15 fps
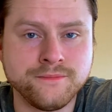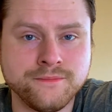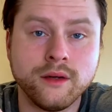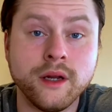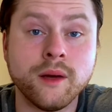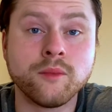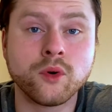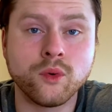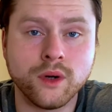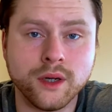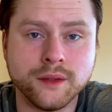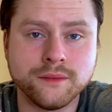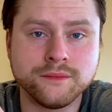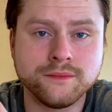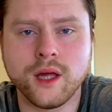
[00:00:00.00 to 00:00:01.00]
Number 1,
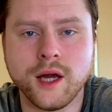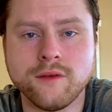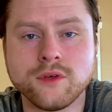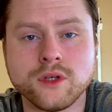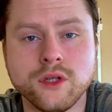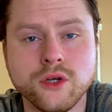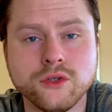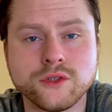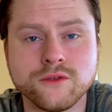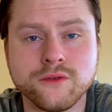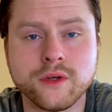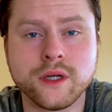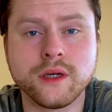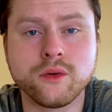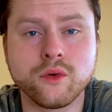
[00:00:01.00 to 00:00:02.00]
have a close
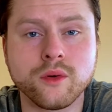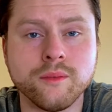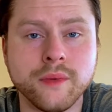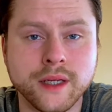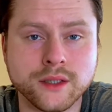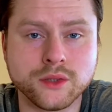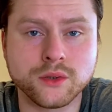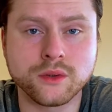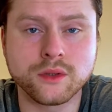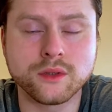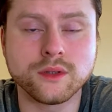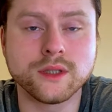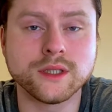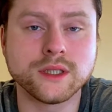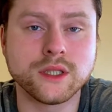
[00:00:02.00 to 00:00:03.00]
friend or mentor
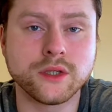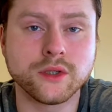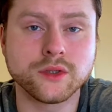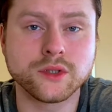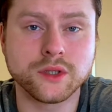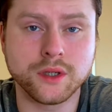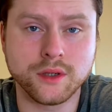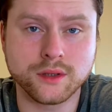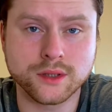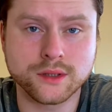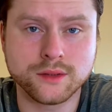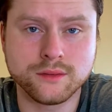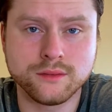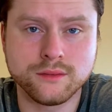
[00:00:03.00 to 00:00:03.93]
listen to your songs.